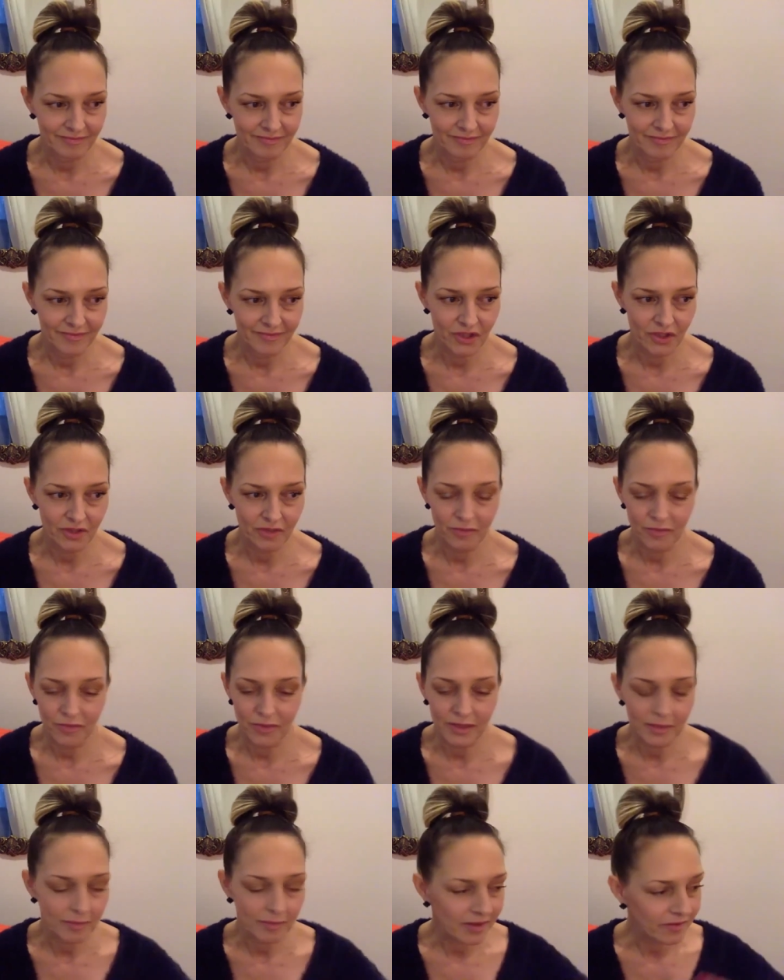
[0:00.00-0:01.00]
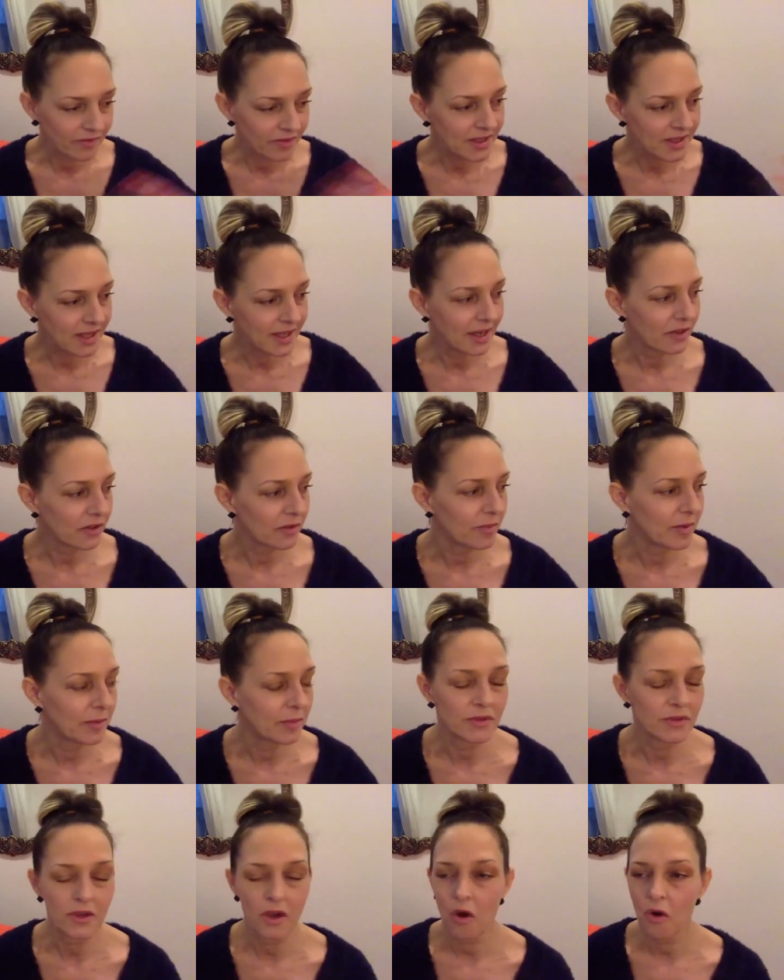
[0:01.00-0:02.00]
Shouldn't really be visiting other
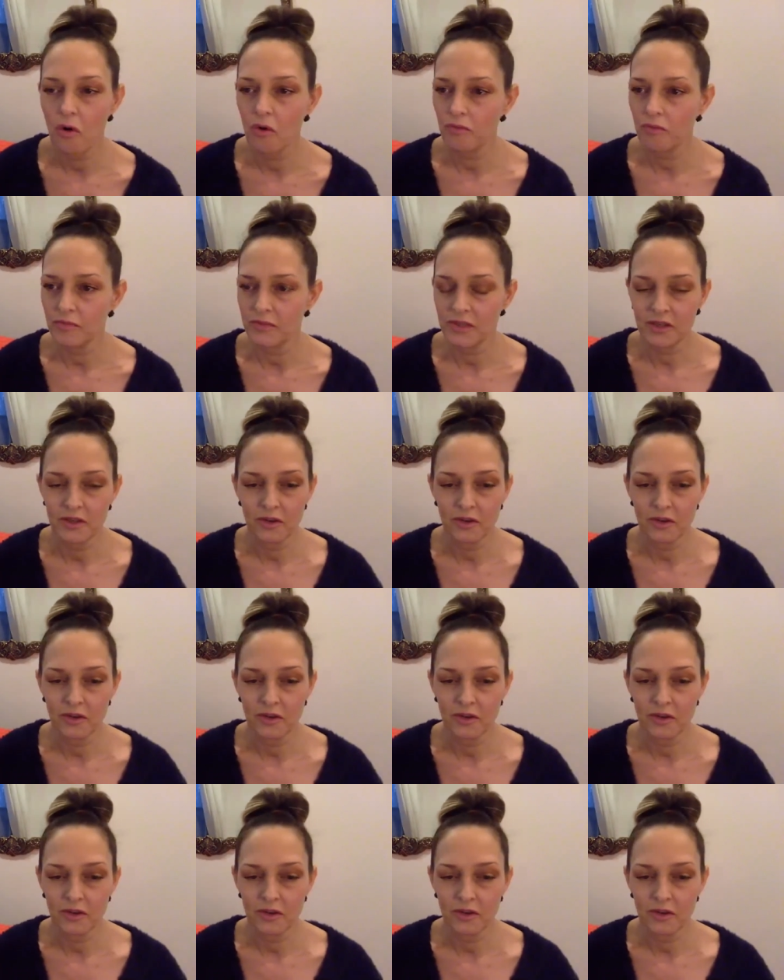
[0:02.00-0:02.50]
people's homes.